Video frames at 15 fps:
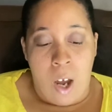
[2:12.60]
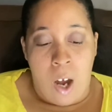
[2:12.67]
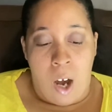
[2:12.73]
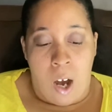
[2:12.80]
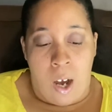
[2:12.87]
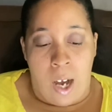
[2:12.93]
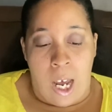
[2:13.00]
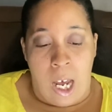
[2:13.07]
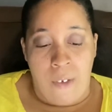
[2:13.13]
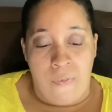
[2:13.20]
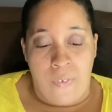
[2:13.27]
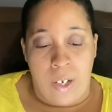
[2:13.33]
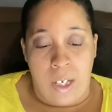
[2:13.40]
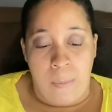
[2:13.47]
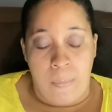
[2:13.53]
Our Have
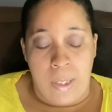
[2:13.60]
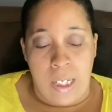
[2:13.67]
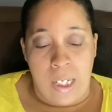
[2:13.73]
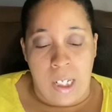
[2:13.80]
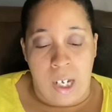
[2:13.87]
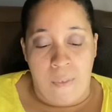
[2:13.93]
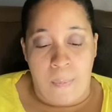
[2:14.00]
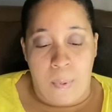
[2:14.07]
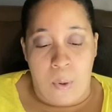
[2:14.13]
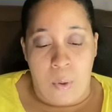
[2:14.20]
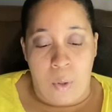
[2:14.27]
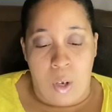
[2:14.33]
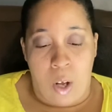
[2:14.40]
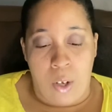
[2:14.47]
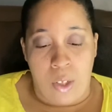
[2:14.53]
Fun, Be Safe
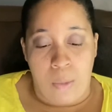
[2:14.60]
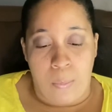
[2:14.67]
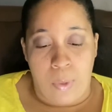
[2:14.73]
protocols and